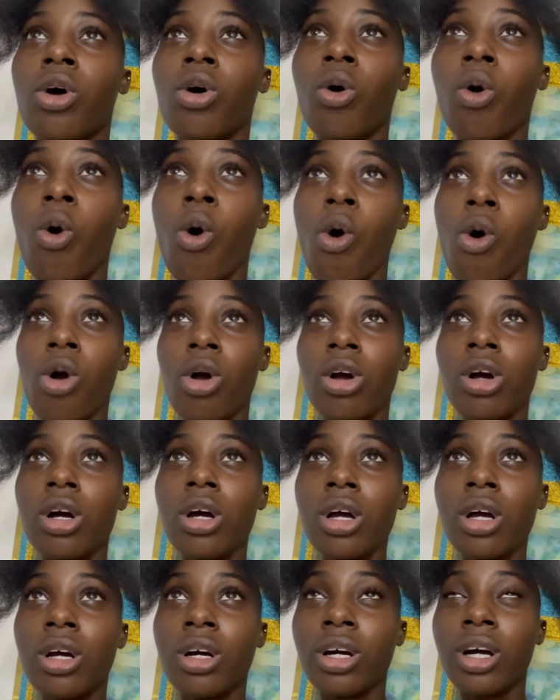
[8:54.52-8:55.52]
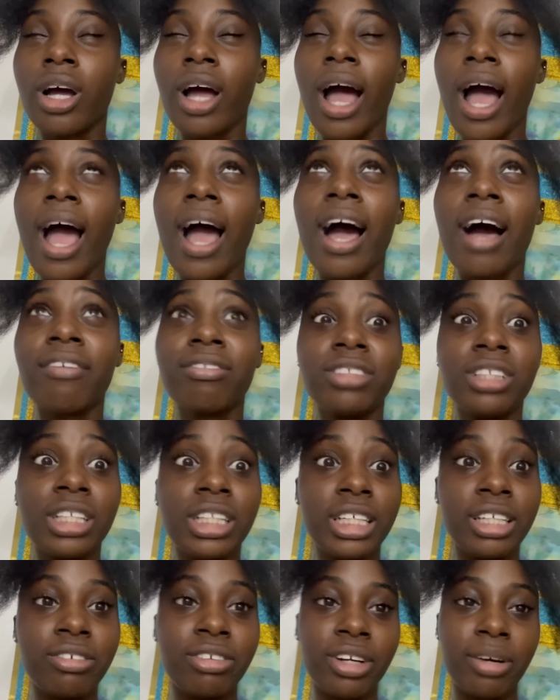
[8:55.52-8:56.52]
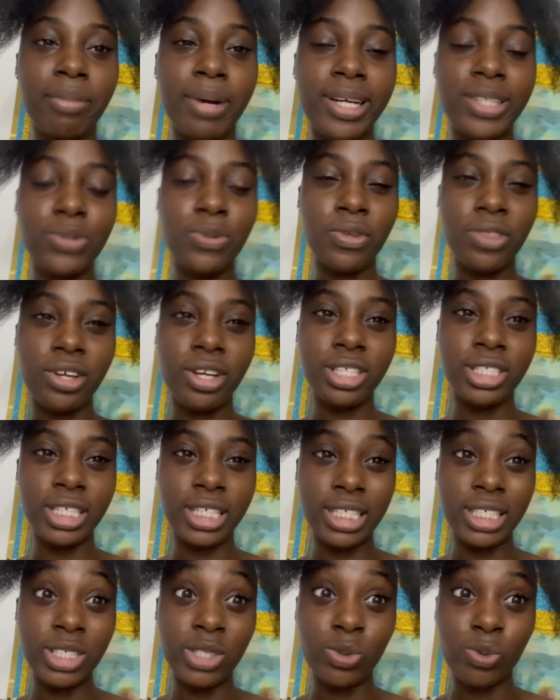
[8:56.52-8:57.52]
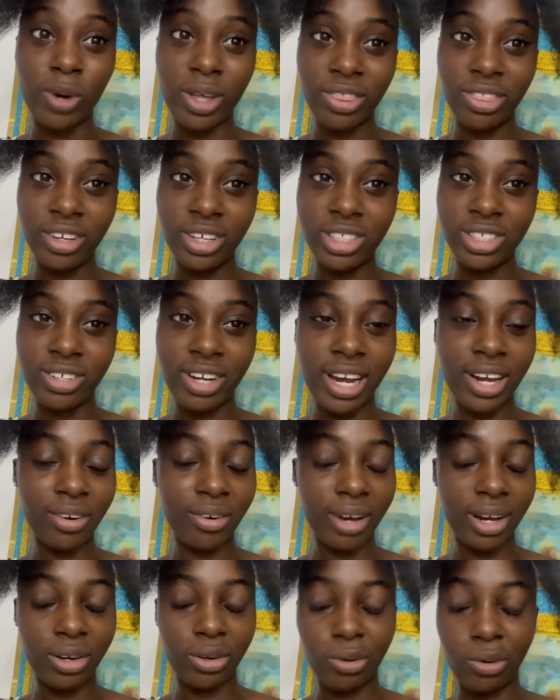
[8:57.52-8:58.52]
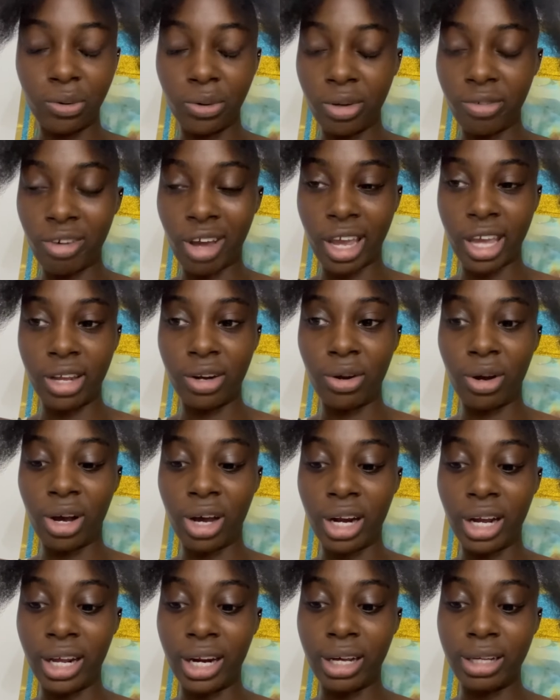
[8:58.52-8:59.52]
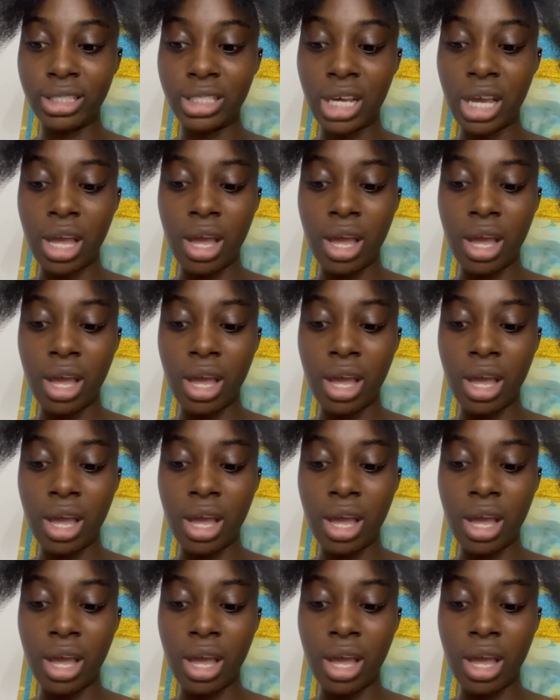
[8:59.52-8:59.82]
cook. I have to leave here by 2:30. It's 1:30 right now. I don't know if I can do all of that